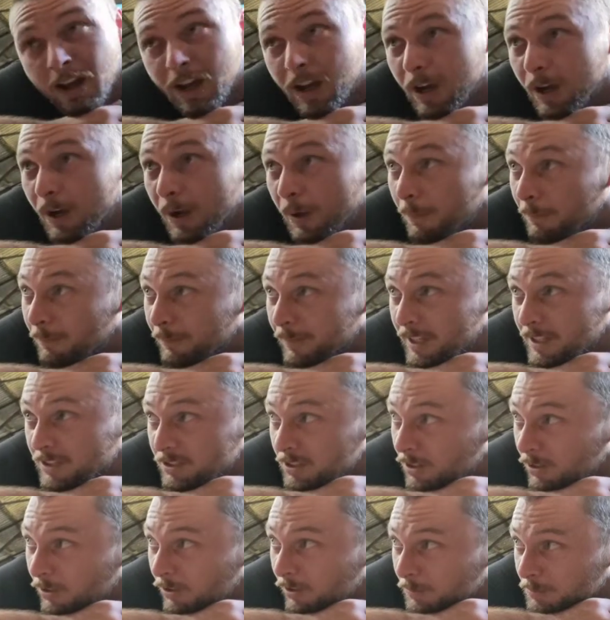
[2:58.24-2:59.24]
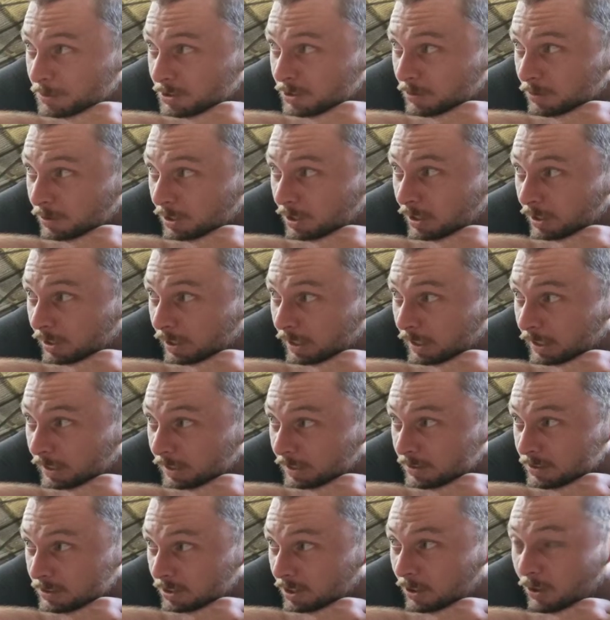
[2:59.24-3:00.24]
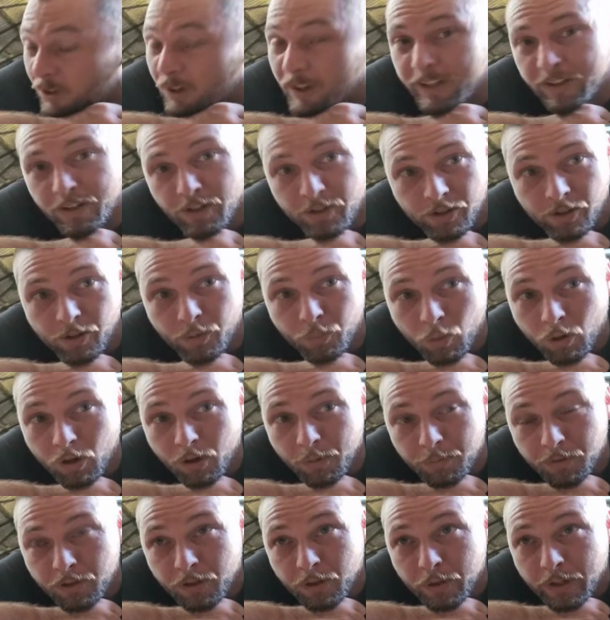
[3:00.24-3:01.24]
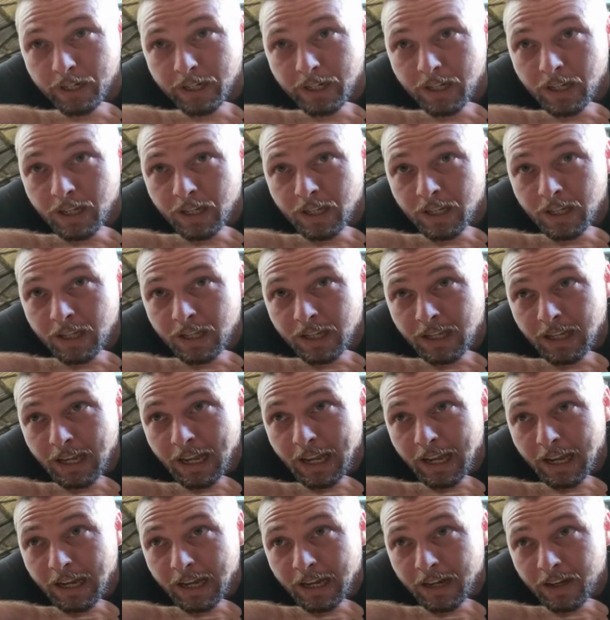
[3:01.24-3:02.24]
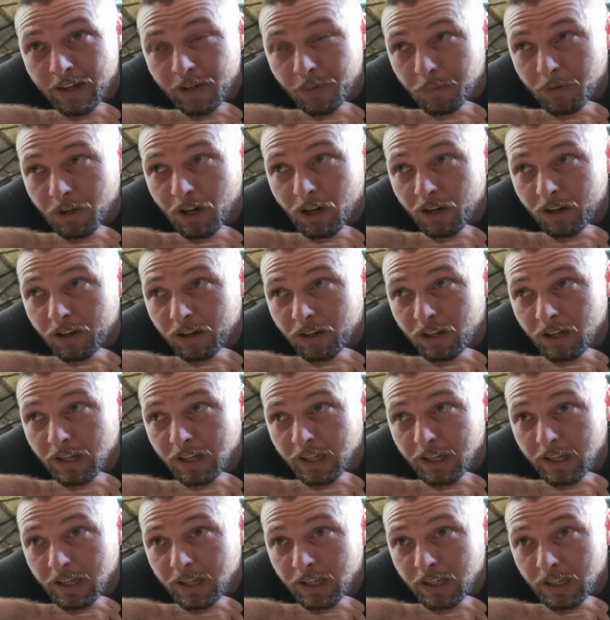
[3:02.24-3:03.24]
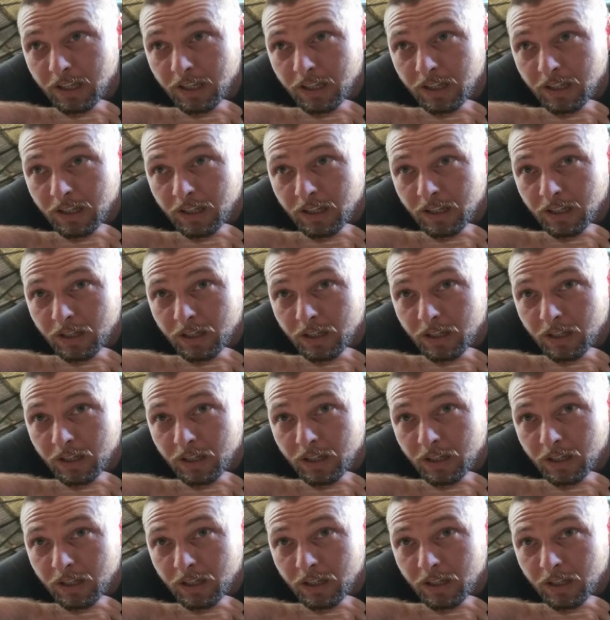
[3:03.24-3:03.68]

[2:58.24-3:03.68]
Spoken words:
There's a lot I'm still learning. There's a lot I don't know what I'm doing. And I'm currently